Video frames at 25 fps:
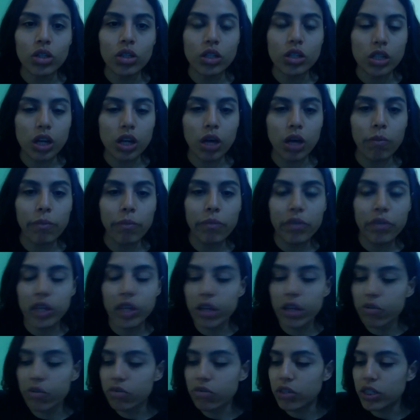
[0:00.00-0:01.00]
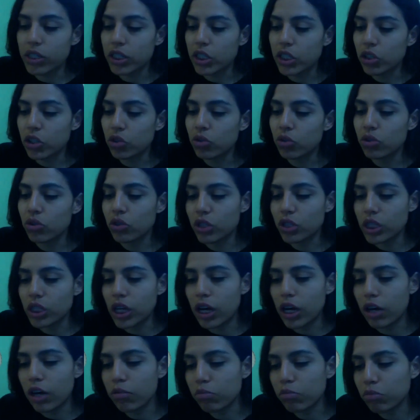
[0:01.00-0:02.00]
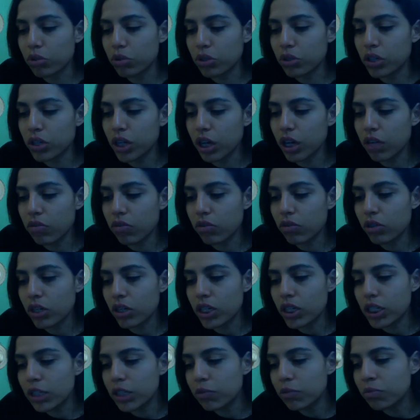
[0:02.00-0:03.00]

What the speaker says: some definitions and vocabulary.